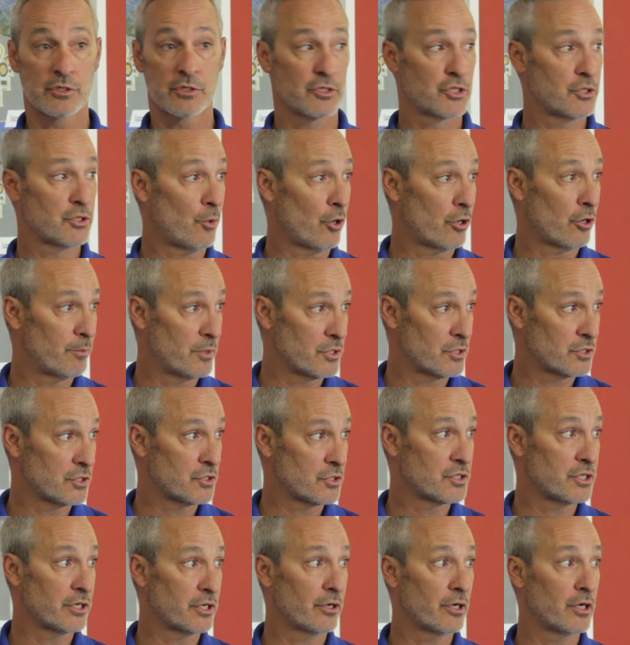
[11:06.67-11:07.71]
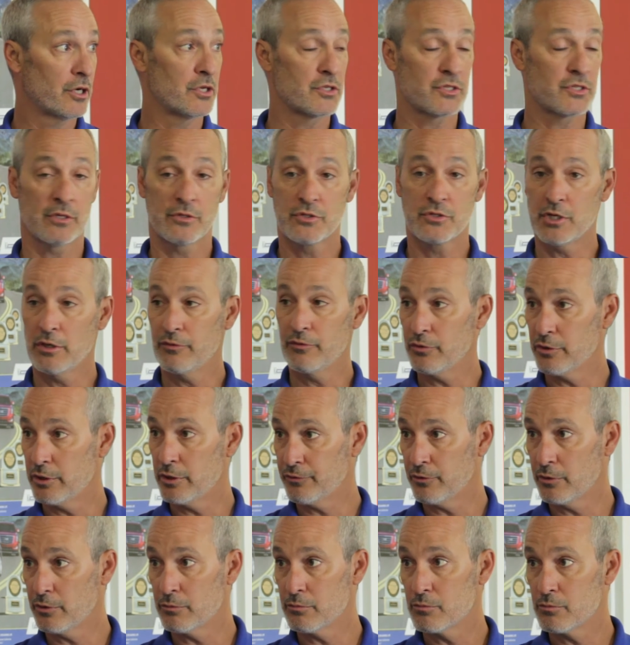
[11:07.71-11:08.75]
The Smarter Business Series, several
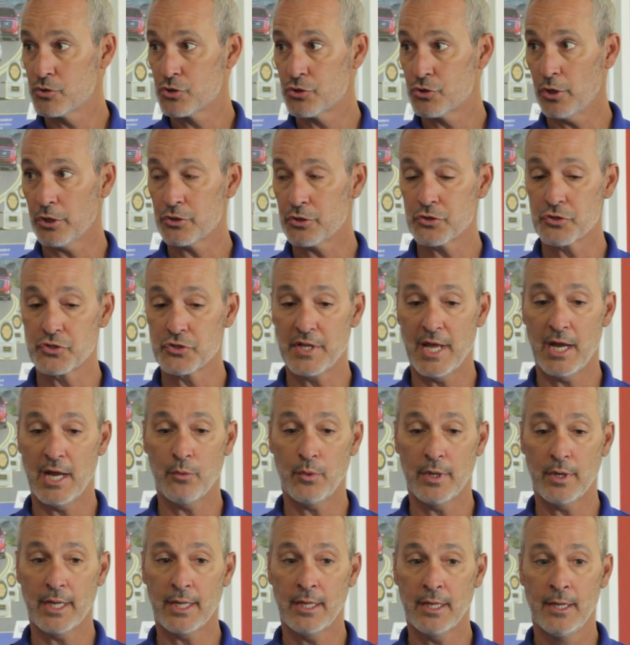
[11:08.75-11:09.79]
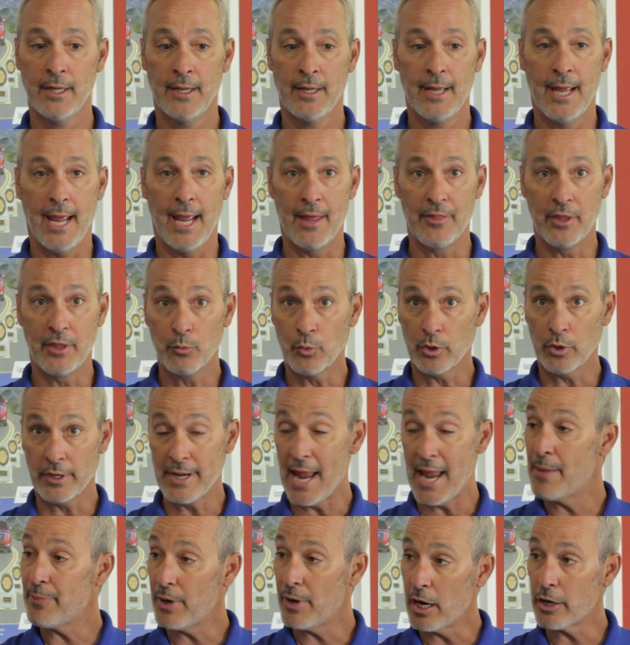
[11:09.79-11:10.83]
different structures that way. And then we're a
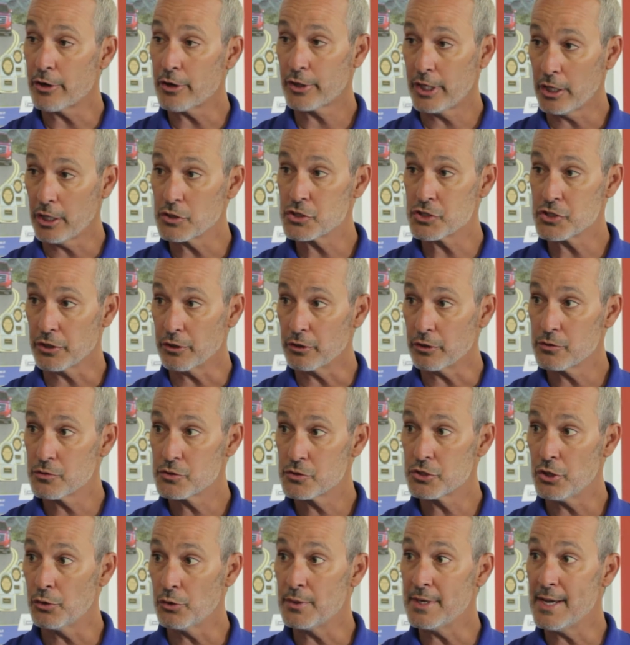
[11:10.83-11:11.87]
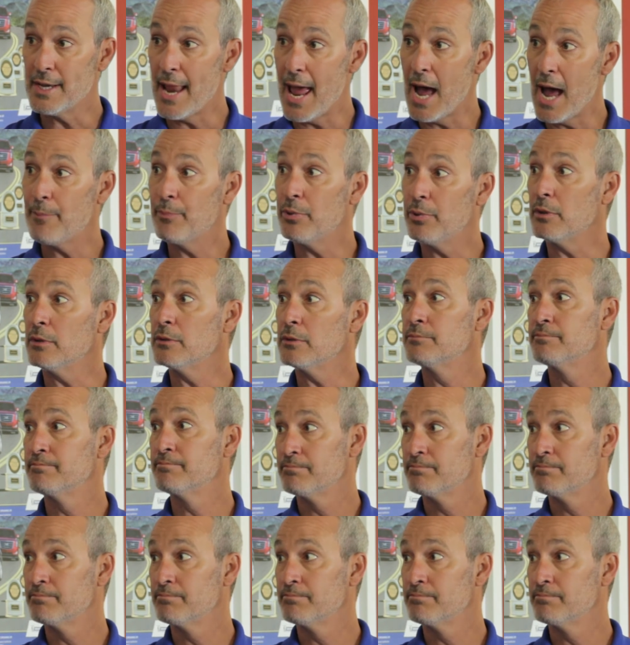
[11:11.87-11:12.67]
Napa Auto Care Center, so Napa